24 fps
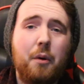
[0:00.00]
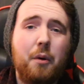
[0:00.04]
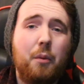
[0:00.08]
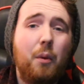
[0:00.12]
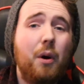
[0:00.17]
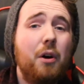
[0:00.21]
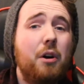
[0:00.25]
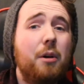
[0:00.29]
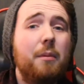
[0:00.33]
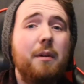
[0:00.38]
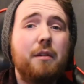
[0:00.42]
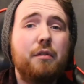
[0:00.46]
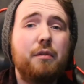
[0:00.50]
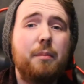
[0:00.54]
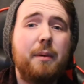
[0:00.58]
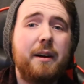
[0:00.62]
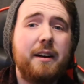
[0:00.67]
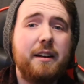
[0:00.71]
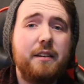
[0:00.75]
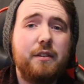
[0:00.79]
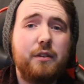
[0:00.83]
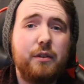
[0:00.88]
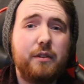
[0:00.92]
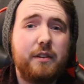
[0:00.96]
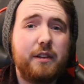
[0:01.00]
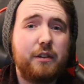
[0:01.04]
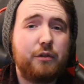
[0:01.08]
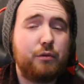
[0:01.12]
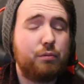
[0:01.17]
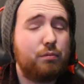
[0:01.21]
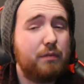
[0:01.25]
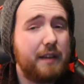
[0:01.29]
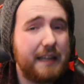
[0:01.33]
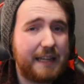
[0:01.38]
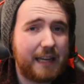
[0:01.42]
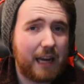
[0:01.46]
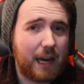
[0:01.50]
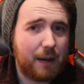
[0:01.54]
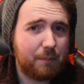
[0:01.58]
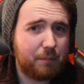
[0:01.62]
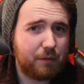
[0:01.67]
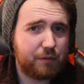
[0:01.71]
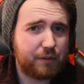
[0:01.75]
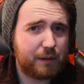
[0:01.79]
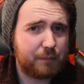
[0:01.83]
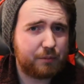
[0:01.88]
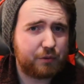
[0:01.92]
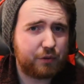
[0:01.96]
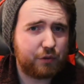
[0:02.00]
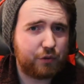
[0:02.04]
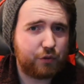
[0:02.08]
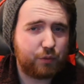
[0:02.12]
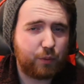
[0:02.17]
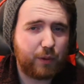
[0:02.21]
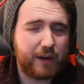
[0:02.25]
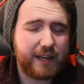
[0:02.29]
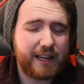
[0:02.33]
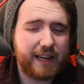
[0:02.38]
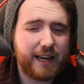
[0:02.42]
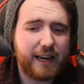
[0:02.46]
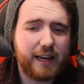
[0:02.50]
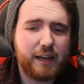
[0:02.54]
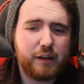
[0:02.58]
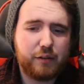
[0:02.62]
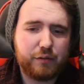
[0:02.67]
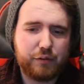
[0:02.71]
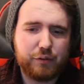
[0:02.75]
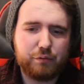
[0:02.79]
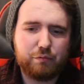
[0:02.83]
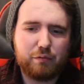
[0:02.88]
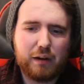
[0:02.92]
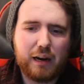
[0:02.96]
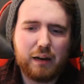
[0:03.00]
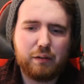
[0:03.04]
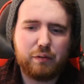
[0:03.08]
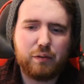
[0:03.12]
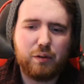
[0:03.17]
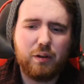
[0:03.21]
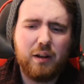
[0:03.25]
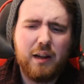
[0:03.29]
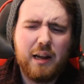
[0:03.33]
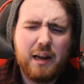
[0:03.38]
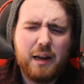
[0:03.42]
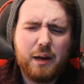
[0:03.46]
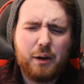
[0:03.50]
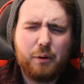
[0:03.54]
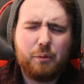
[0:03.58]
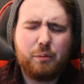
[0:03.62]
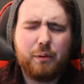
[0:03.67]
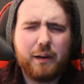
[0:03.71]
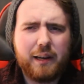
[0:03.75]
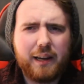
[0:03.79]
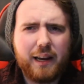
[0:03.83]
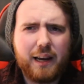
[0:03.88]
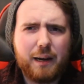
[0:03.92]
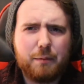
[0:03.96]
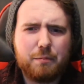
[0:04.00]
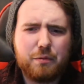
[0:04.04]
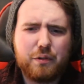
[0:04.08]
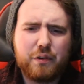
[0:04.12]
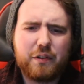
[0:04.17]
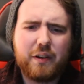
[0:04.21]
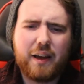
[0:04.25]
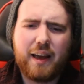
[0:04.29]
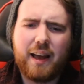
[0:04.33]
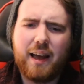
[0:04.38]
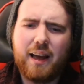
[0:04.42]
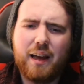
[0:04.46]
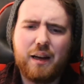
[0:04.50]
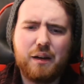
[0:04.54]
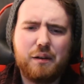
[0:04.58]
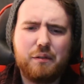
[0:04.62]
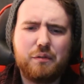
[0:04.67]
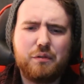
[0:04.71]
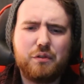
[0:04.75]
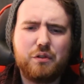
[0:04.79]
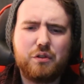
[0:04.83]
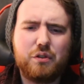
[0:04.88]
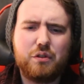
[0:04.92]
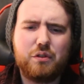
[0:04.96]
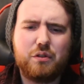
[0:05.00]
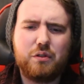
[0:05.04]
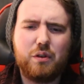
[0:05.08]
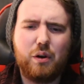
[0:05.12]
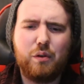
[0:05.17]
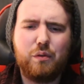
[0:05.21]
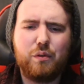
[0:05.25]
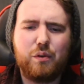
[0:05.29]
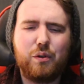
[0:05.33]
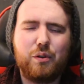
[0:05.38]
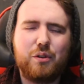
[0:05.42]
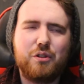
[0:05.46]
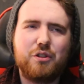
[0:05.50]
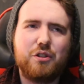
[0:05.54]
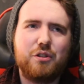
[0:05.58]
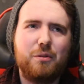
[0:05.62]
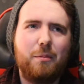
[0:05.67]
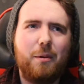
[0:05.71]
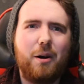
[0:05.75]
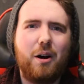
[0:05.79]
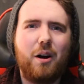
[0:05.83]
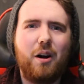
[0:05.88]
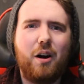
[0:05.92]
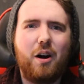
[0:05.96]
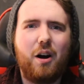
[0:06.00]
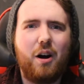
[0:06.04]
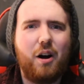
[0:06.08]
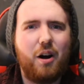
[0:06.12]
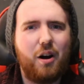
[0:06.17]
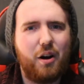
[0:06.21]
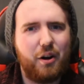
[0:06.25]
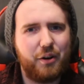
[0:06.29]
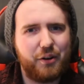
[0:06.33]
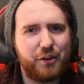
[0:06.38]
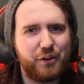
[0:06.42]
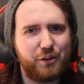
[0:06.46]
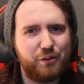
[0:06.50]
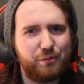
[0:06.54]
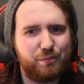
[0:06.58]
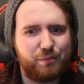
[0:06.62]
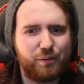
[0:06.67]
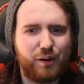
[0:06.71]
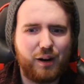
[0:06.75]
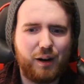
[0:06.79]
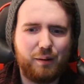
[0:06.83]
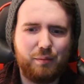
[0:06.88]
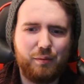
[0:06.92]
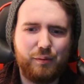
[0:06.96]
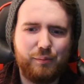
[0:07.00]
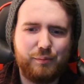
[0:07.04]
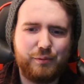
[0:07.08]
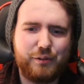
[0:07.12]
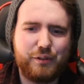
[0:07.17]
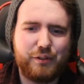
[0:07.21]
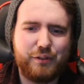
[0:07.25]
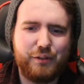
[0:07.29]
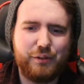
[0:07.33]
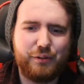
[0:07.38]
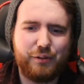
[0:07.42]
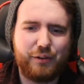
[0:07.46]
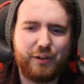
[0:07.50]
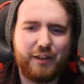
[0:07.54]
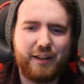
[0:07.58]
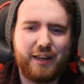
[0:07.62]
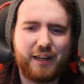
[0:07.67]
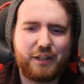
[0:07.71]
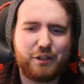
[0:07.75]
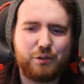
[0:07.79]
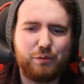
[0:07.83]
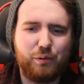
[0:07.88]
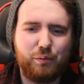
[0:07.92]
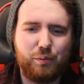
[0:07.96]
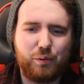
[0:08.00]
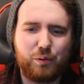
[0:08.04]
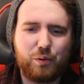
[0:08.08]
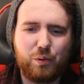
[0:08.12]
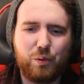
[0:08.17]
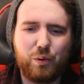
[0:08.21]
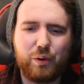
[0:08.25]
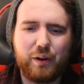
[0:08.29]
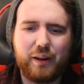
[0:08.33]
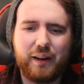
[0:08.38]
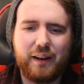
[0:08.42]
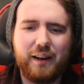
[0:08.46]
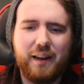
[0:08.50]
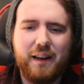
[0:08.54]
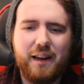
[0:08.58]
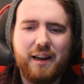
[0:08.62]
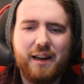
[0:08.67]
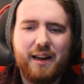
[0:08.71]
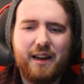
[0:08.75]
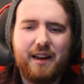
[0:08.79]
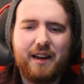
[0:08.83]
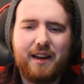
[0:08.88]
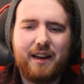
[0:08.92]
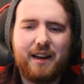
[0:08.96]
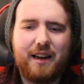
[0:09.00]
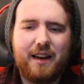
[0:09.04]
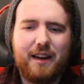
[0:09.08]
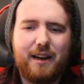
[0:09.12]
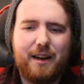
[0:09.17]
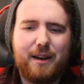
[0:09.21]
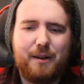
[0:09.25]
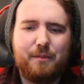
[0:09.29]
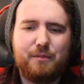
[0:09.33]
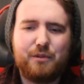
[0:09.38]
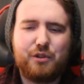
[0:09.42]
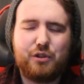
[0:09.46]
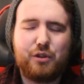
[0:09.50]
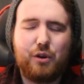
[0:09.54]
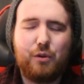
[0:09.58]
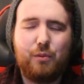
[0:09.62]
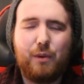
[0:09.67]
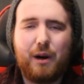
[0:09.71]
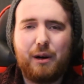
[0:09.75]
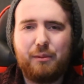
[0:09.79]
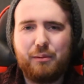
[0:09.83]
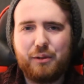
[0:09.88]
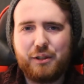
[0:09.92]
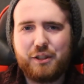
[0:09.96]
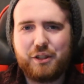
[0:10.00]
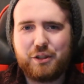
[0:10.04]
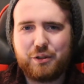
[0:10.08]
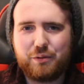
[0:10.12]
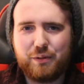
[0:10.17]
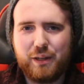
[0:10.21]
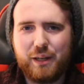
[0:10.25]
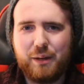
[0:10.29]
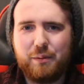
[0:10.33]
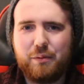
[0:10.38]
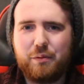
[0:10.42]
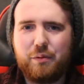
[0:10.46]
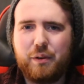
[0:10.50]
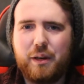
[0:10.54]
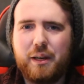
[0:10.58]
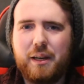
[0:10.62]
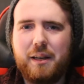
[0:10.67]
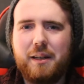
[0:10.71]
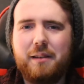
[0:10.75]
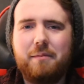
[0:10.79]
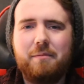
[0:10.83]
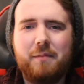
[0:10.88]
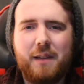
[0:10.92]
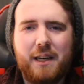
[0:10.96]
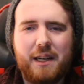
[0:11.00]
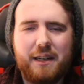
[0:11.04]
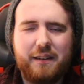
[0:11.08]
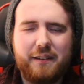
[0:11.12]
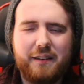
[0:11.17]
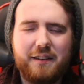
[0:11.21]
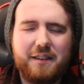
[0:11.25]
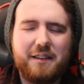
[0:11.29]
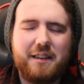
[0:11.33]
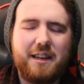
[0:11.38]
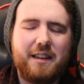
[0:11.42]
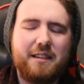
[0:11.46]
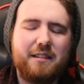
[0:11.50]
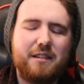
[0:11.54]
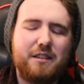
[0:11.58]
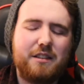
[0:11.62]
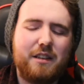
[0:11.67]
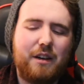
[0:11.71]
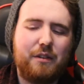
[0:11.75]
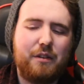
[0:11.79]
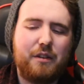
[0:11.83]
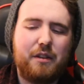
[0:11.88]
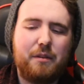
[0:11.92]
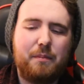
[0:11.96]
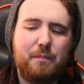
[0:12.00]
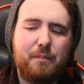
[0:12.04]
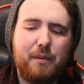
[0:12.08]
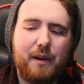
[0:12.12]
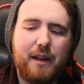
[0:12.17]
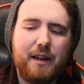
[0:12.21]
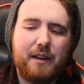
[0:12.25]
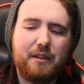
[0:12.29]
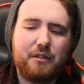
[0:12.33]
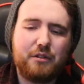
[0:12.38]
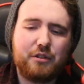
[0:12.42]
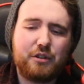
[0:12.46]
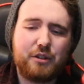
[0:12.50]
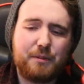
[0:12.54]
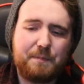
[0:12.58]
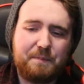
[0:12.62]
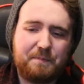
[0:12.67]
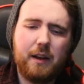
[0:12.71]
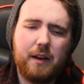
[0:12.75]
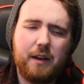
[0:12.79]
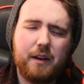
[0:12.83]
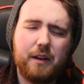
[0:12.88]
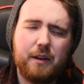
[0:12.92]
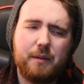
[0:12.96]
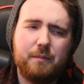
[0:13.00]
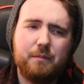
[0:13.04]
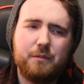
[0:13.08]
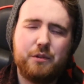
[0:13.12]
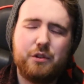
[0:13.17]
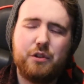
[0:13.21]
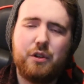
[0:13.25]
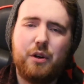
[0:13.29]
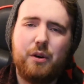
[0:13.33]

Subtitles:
Welcome everybody to this recap of episode 28 of Unravel. We happen to have overlooked some audio problems during the actual recording. So while we streamed, we didn't get the sound of the players. And